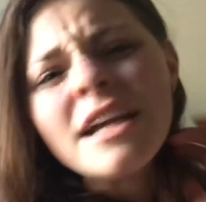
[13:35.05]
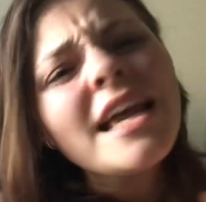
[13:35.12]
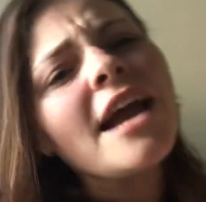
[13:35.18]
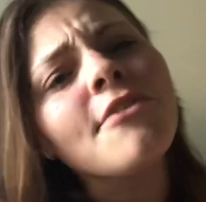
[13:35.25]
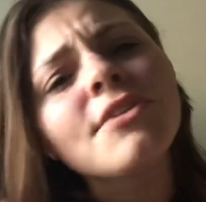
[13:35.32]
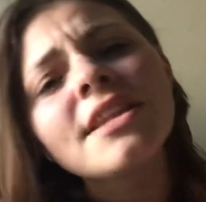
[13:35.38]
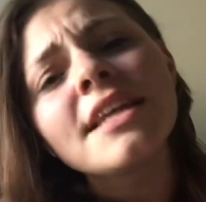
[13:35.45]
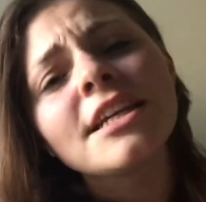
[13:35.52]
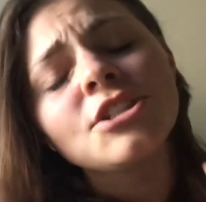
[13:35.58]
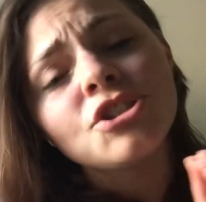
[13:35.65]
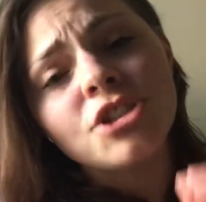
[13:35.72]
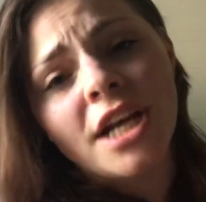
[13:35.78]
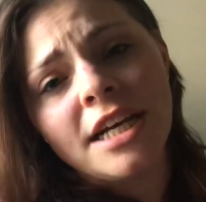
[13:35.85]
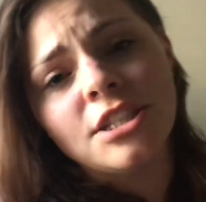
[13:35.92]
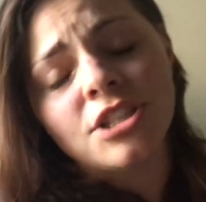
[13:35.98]
Everything's
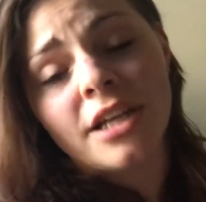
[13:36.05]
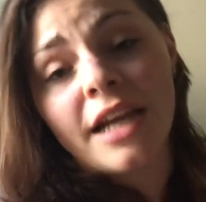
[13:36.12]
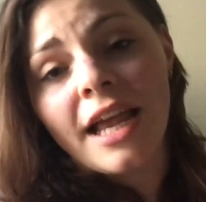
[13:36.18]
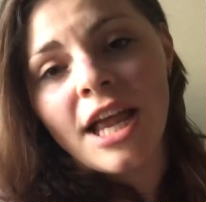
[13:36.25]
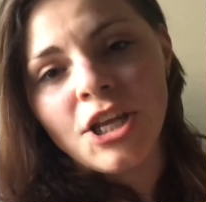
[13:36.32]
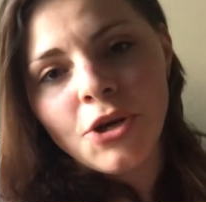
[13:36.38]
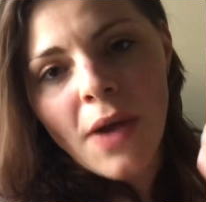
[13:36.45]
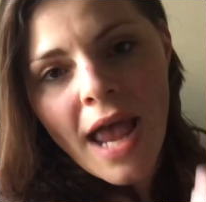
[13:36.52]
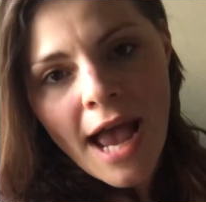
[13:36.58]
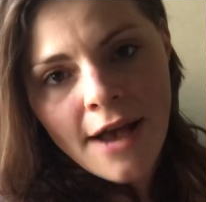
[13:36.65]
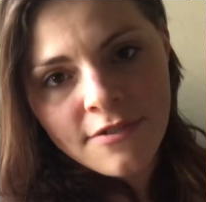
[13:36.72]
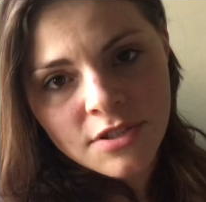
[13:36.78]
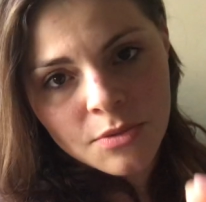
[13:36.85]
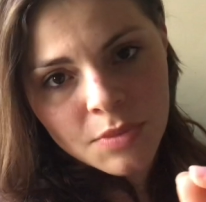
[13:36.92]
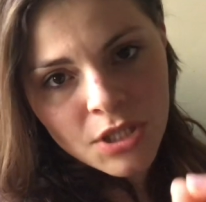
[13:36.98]
changing, and you
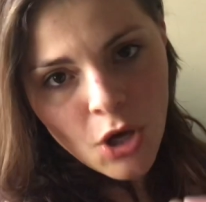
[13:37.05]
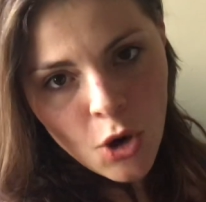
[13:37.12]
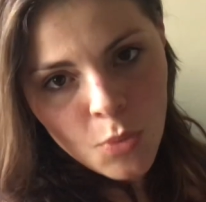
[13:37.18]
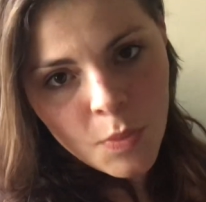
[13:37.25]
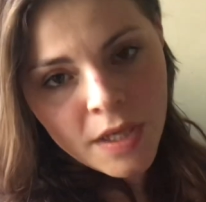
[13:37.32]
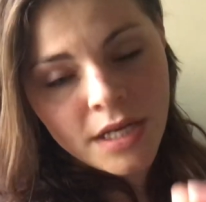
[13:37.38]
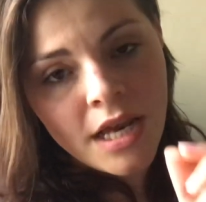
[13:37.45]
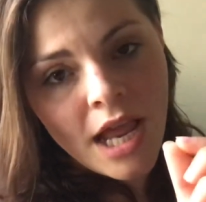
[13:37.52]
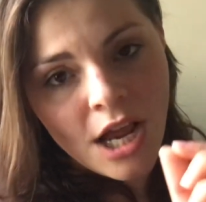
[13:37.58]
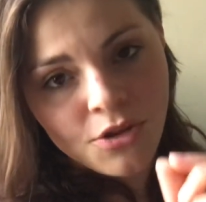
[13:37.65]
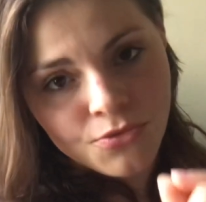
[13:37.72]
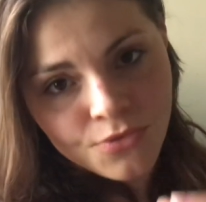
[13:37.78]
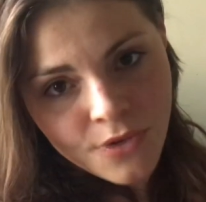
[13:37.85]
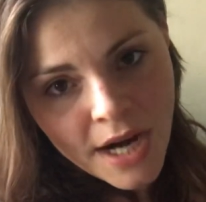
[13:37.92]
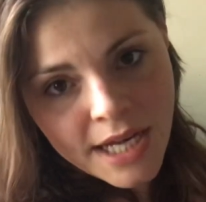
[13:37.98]
have to be open
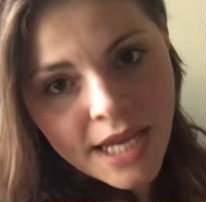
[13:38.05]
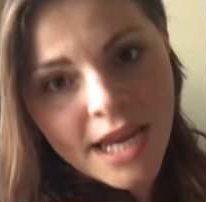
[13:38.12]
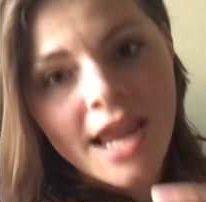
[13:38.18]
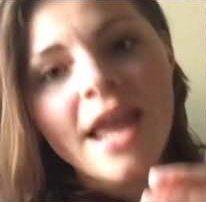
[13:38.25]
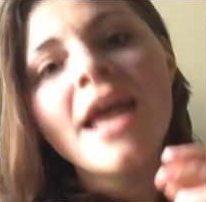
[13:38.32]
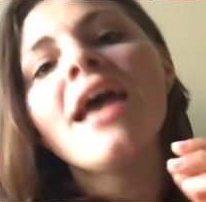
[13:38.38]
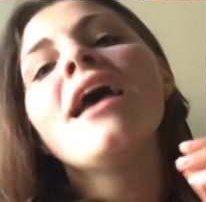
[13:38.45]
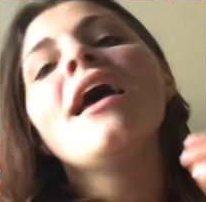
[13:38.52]
and ready